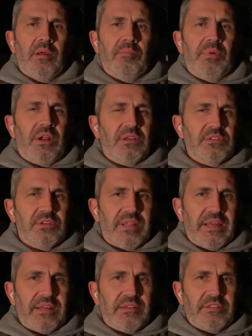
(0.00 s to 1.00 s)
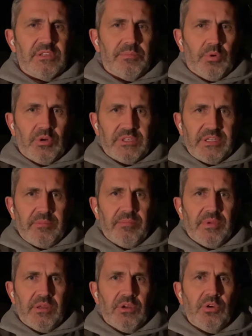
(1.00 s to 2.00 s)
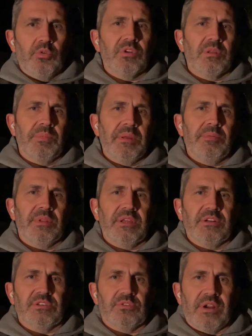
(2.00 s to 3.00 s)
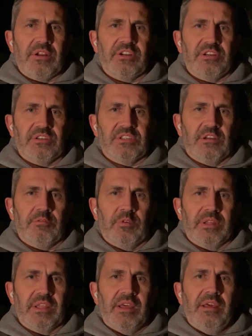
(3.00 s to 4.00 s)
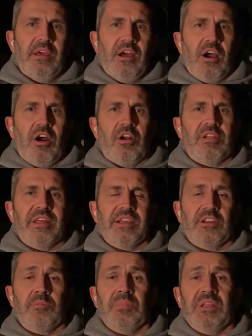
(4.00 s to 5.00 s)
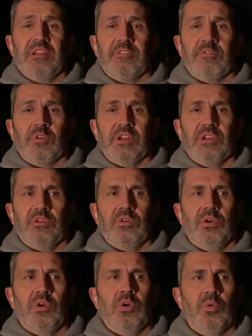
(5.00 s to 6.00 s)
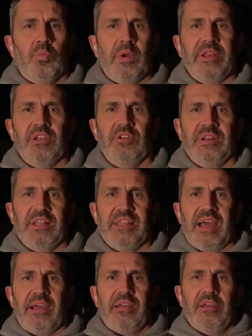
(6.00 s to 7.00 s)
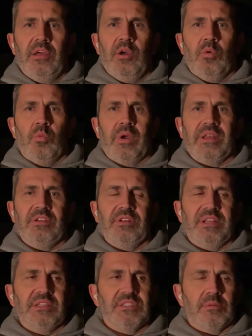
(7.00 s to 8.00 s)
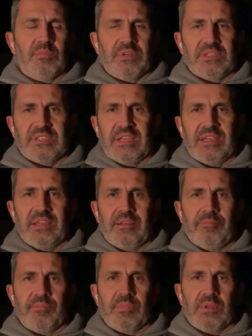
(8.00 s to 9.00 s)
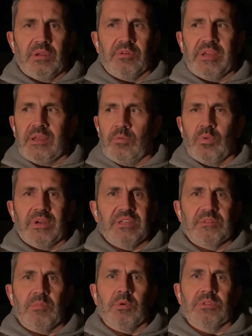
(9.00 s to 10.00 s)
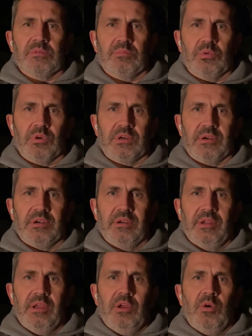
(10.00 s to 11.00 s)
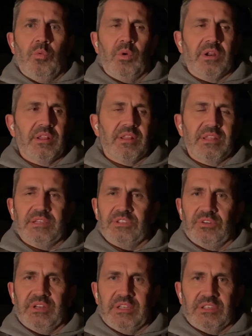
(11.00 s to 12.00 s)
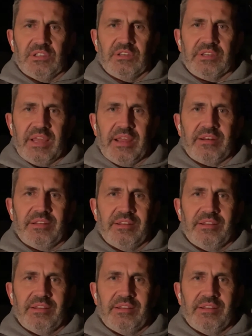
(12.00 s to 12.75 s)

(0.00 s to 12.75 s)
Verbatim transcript: but also that support team. Who are the people that you're surrounding yourself with? Are they going to be there for you when you need that? When you need someone to say, okay, what is most important? What are the things you need to look at?